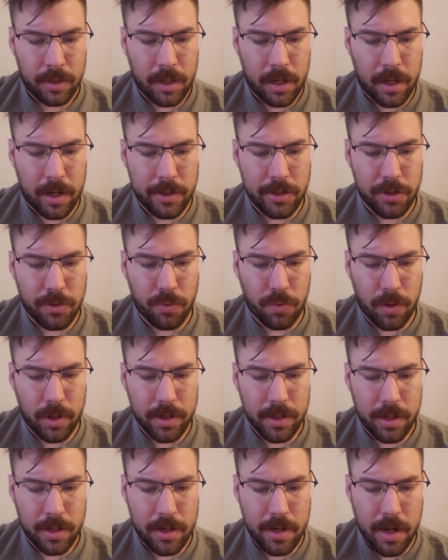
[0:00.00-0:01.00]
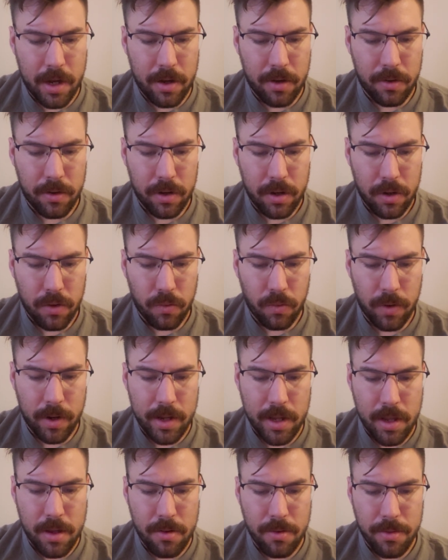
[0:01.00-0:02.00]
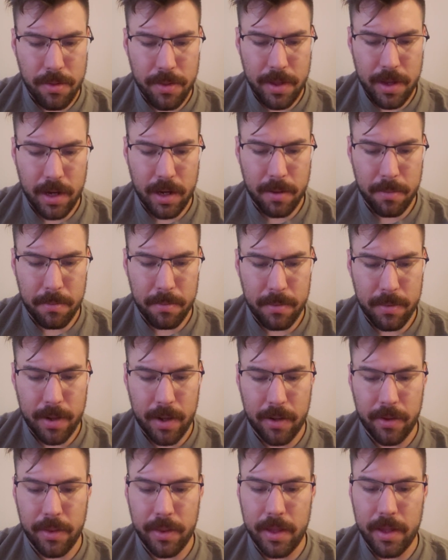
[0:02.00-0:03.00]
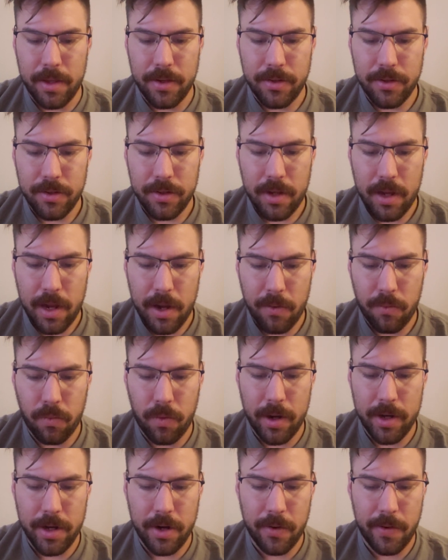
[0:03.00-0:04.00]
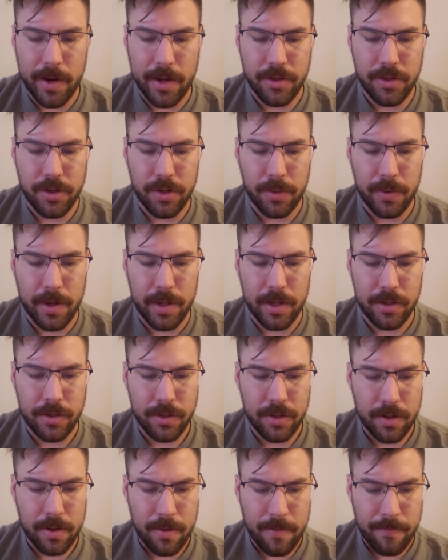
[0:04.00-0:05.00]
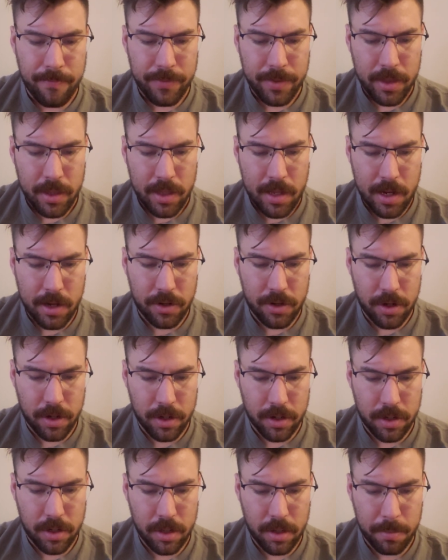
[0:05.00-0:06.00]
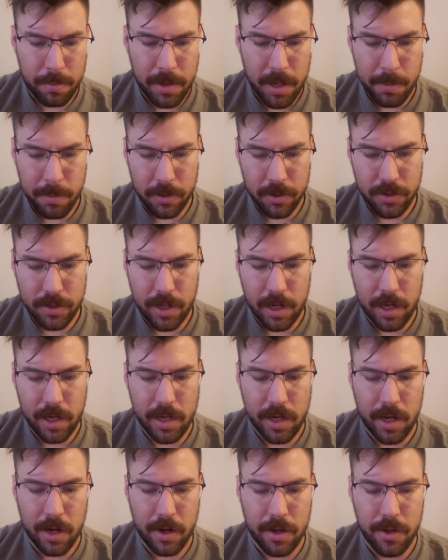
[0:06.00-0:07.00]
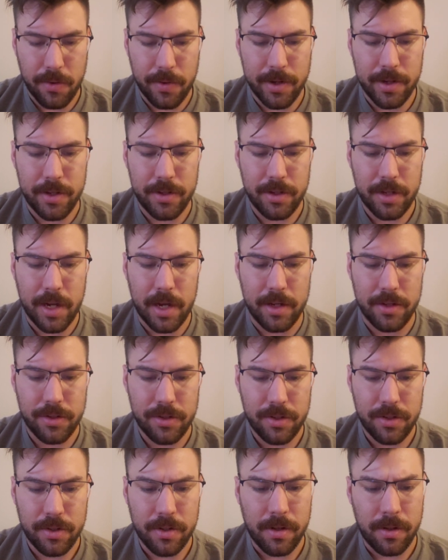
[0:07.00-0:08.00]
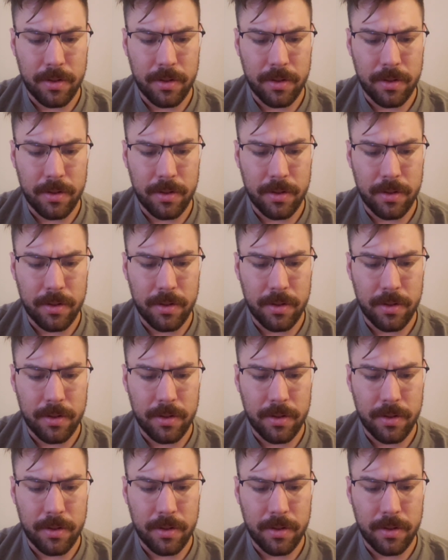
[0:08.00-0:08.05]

I just want to know what you think about this and what your answer is. Now turn to the people sitting near you and discuss.